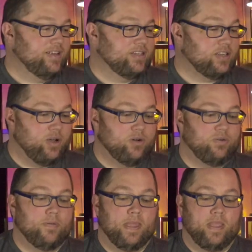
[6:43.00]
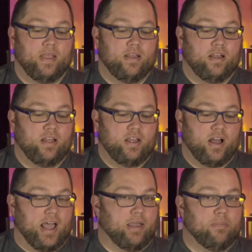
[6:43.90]
So
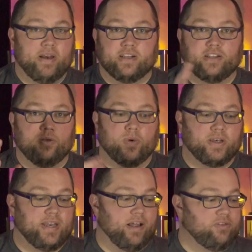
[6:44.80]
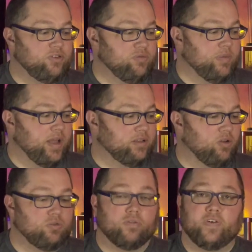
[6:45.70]
I immediately went down to my
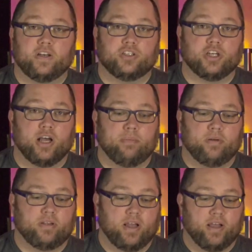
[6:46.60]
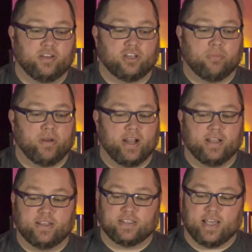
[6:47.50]
local fun shop, the shop that I got
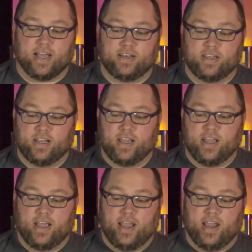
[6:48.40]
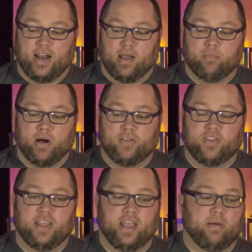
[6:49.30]
this at, and I bought
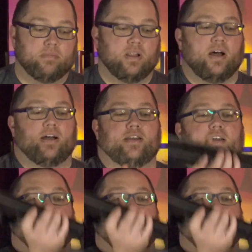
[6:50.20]
the M-Lock,